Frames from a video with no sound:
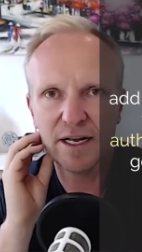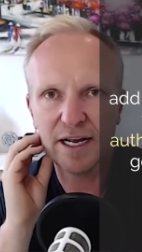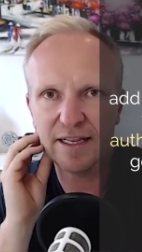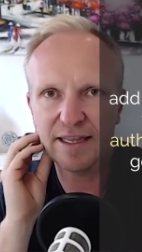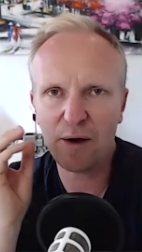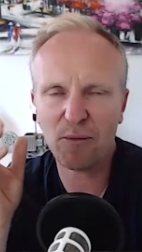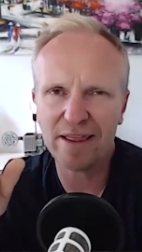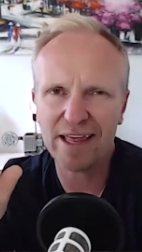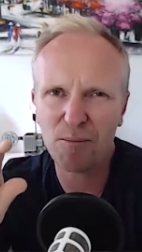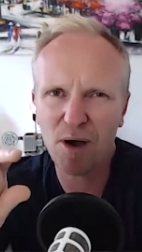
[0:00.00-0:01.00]
in that way
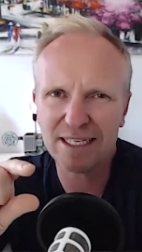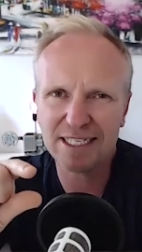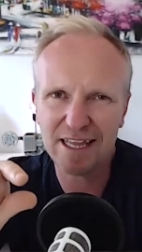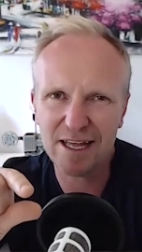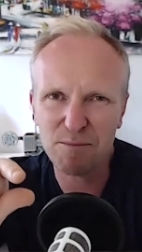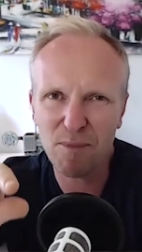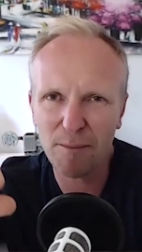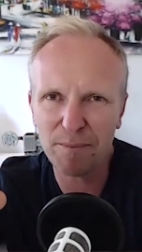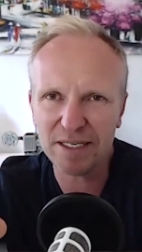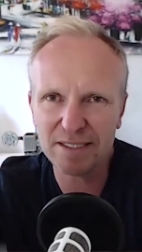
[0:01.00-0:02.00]
there i might say that there
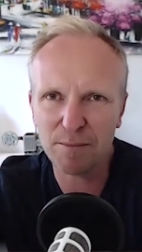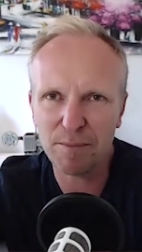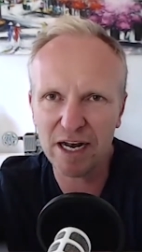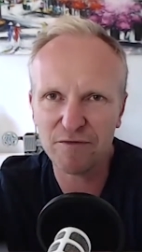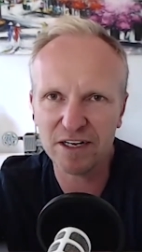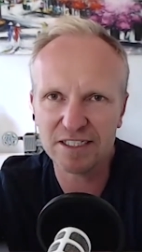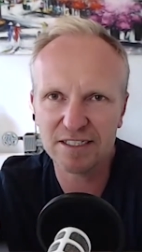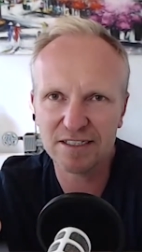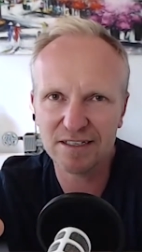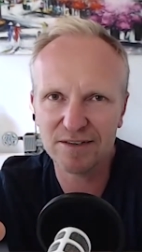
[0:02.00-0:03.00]
might be some
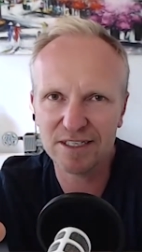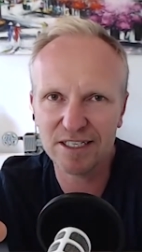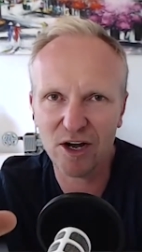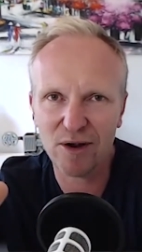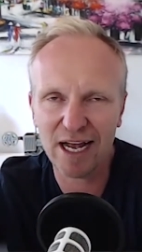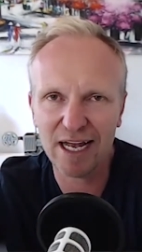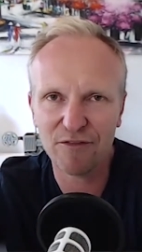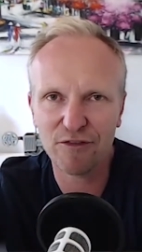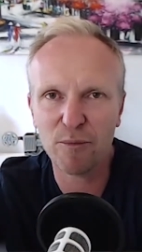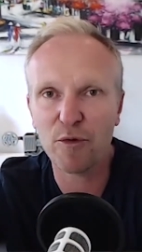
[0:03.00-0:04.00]
benefits you know
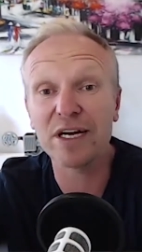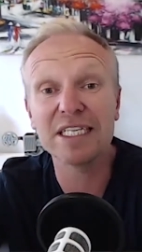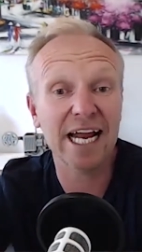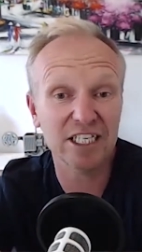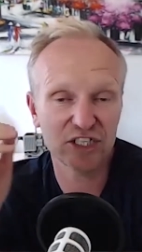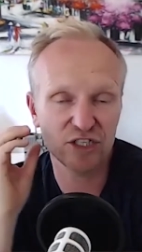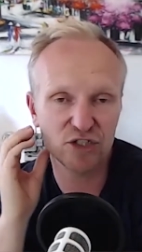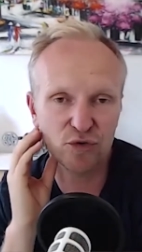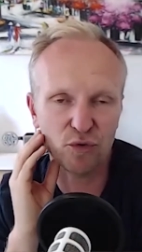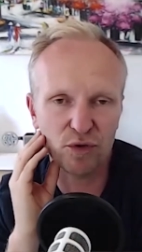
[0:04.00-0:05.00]
from a retention
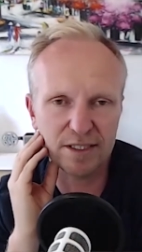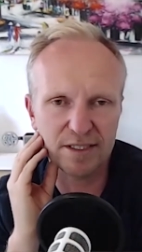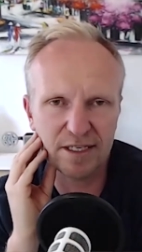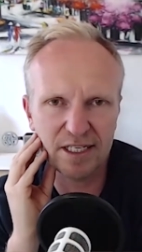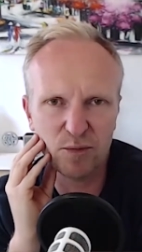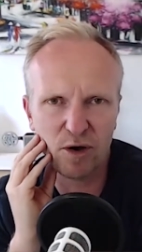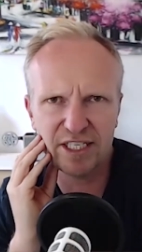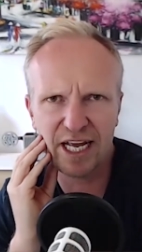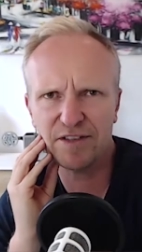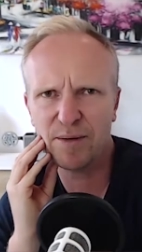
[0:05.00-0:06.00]
tool as, as well do
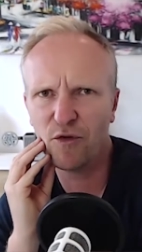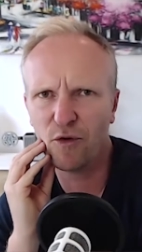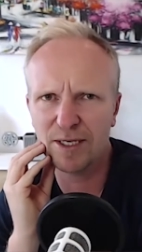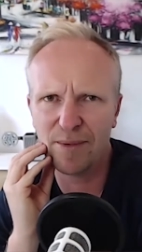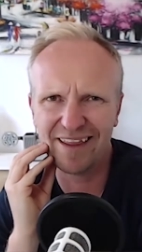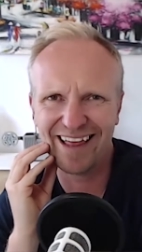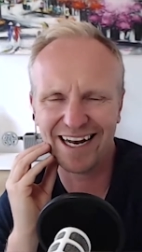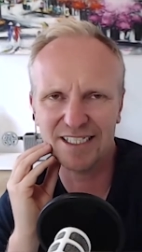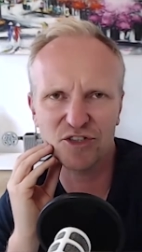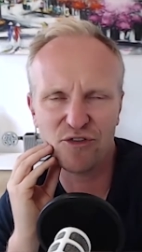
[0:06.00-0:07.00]
you have some thoughts about that
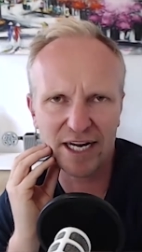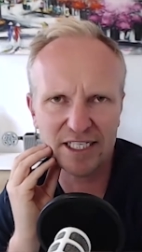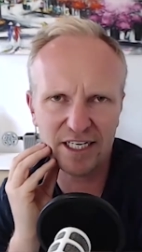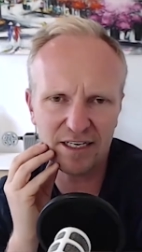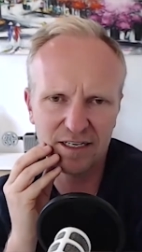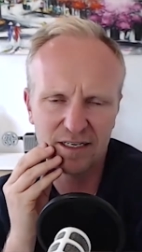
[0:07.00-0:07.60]
as a strategy